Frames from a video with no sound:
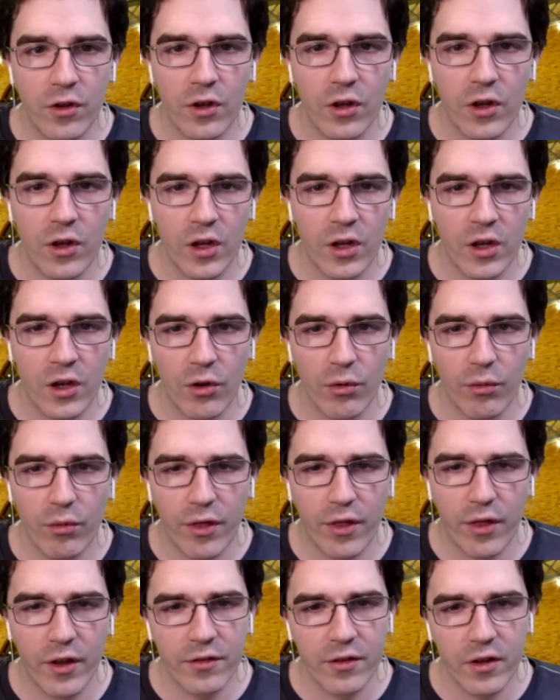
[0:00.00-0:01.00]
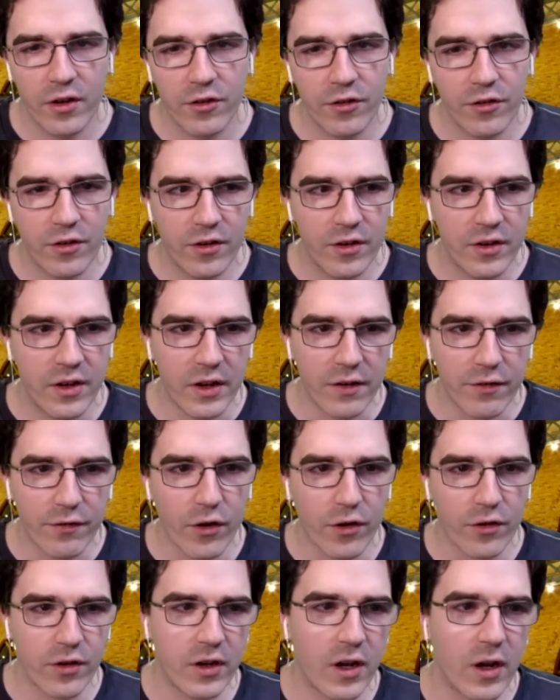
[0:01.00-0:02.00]
you know, things like just default
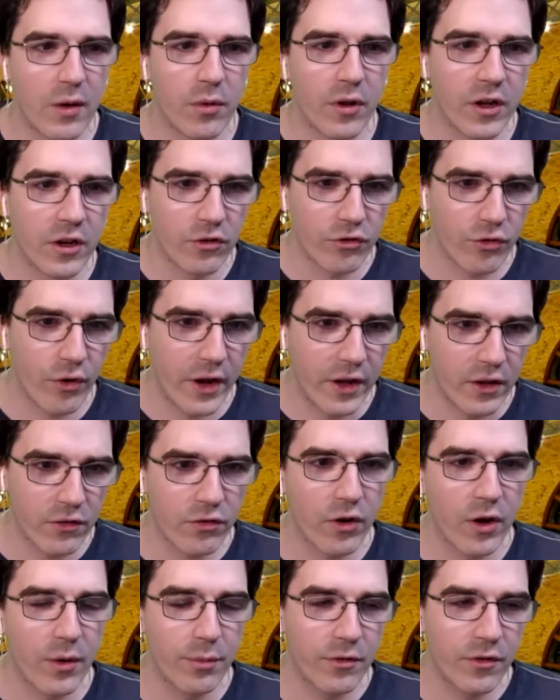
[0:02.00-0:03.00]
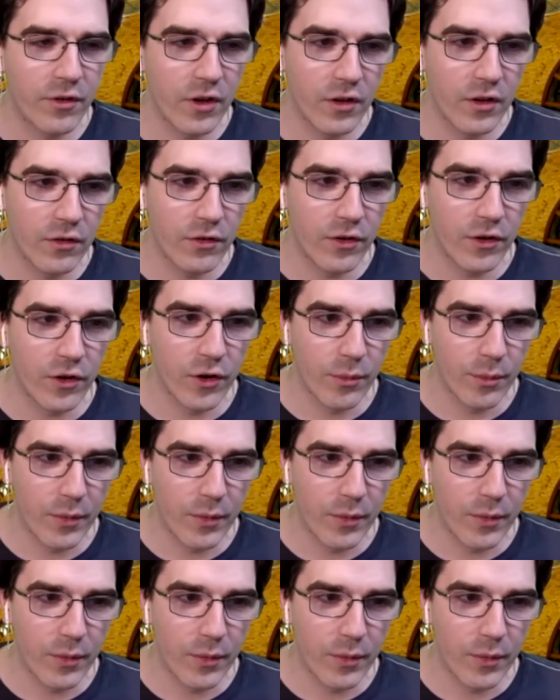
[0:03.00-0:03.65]
enabling transcripts in Zoom, even